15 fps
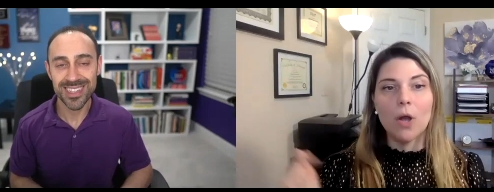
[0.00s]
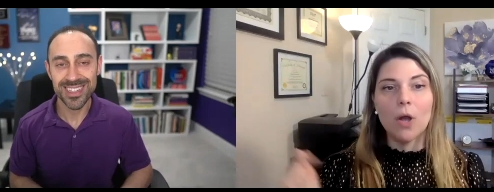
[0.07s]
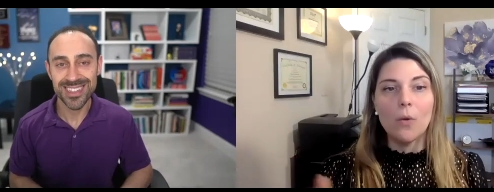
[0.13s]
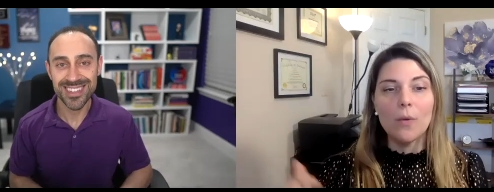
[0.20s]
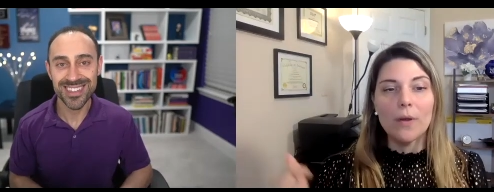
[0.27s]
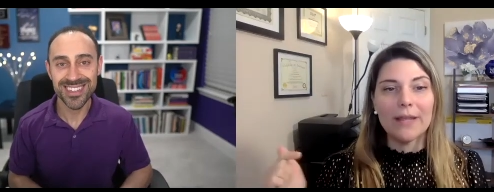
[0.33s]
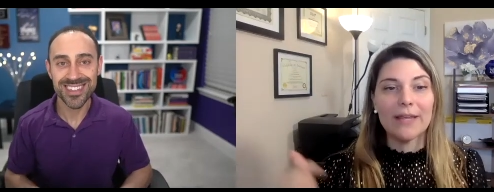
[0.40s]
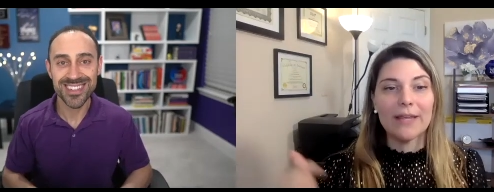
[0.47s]

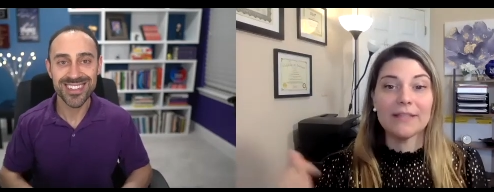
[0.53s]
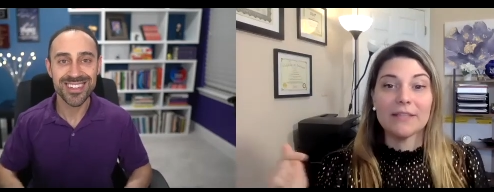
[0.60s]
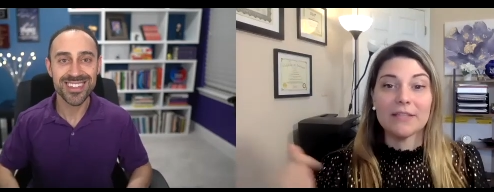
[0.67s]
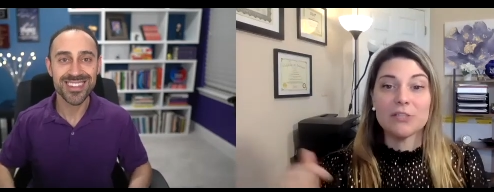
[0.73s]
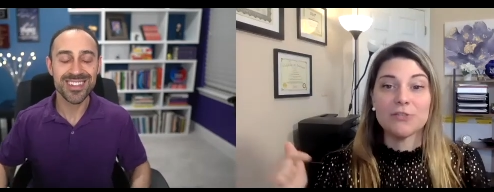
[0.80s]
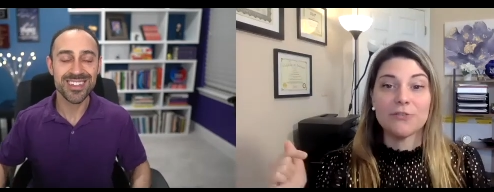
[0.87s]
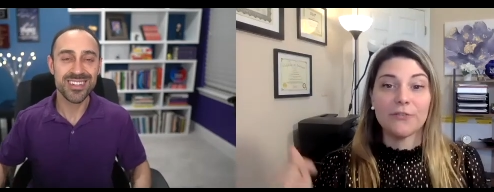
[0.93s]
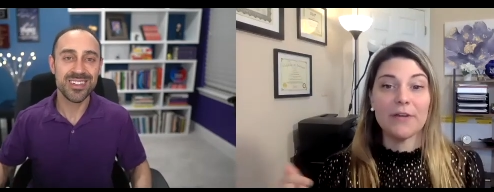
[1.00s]
Speaker 1: Go get
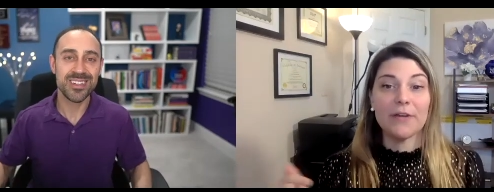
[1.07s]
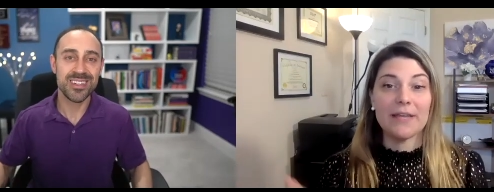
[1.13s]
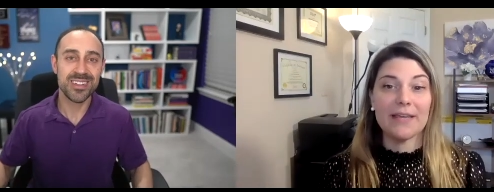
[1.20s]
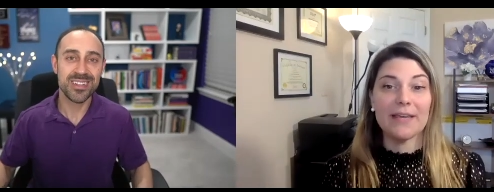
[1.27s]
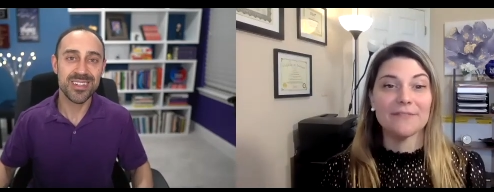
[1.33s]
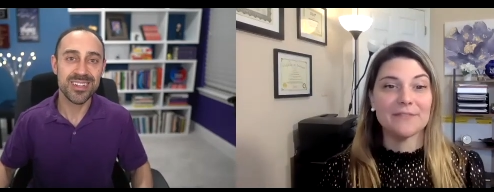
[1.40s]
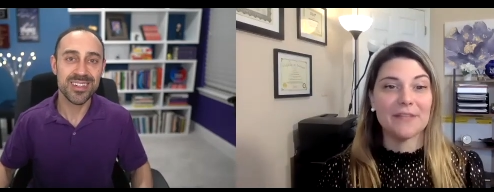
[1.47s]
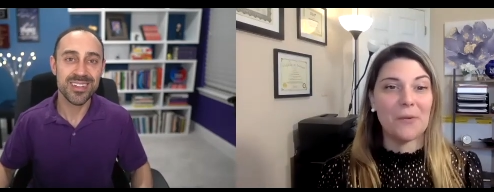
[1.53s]
this free
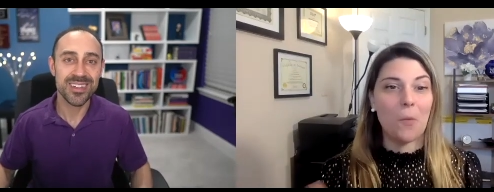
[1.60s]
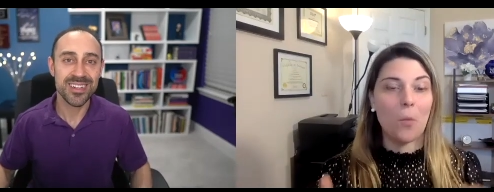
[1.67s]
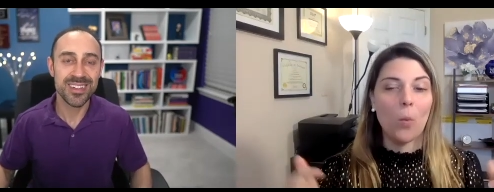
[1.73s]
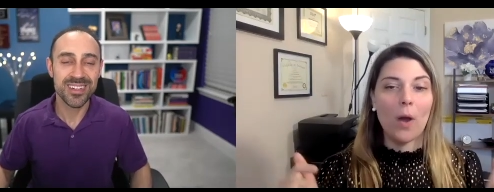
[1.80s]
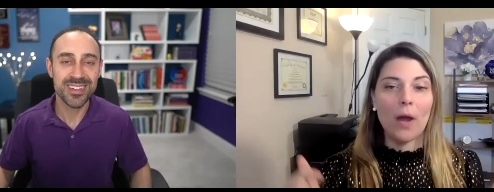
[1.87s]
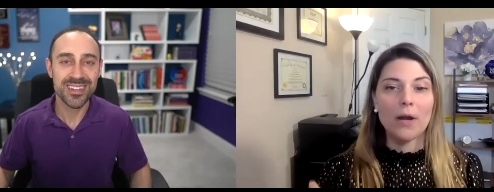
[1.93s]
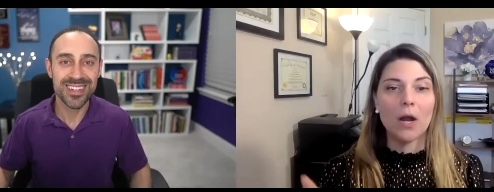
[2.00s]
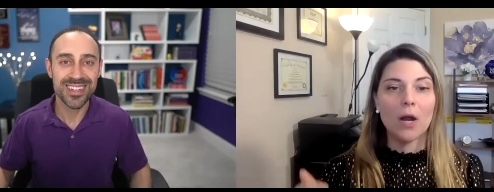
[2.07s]
gift. Like,
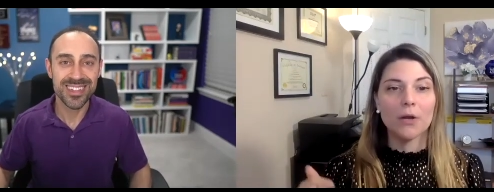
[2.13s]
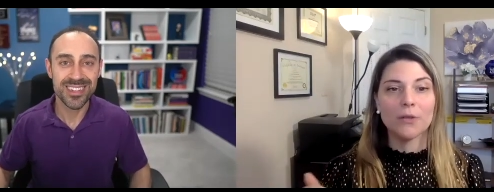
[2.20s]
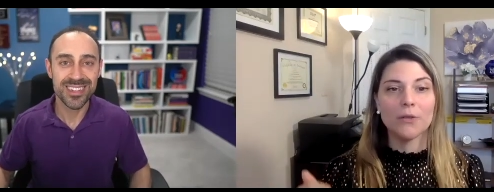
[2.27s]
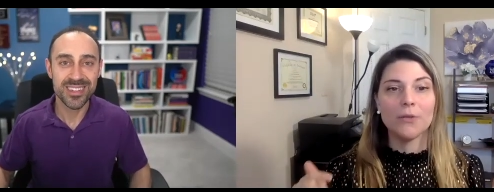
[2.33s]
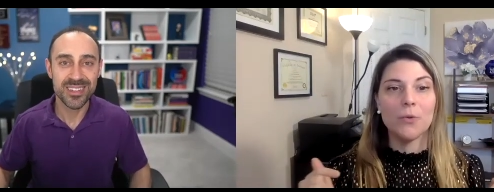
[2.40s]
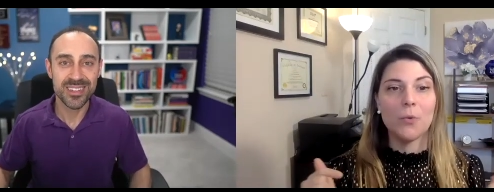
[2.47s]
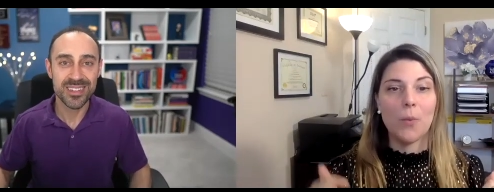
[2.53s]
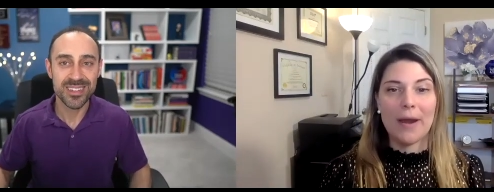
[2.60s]
what are
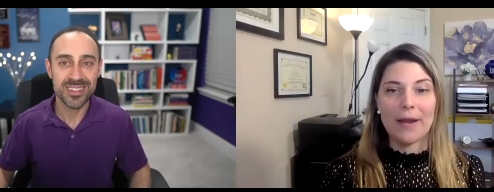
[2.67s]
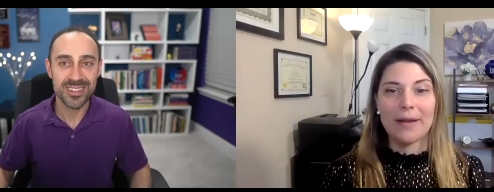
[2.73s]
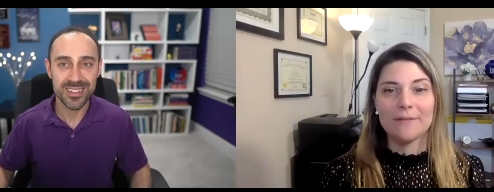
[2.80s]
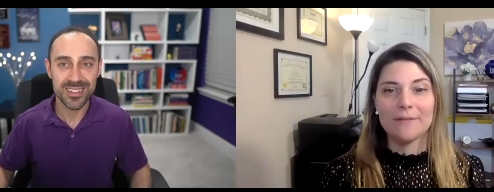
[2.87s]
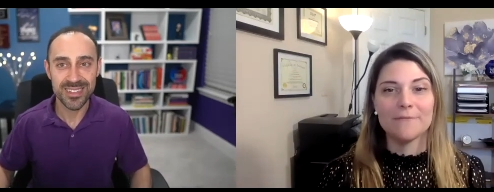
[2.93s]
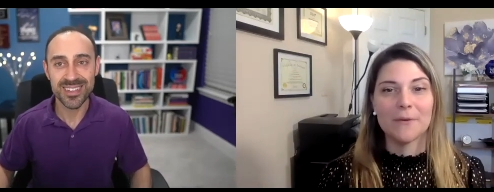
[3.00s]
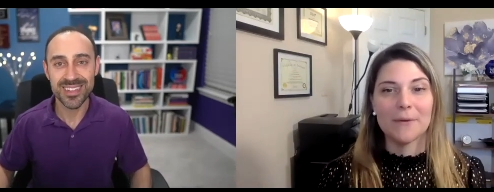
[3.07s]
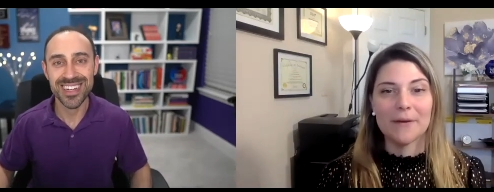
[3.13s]
you
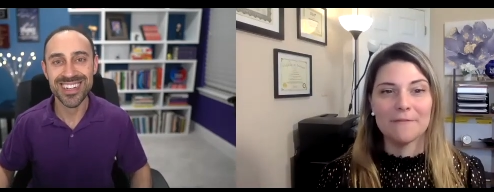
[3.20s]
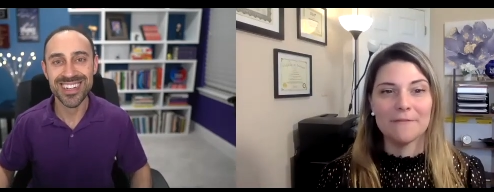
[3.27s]
waiting for?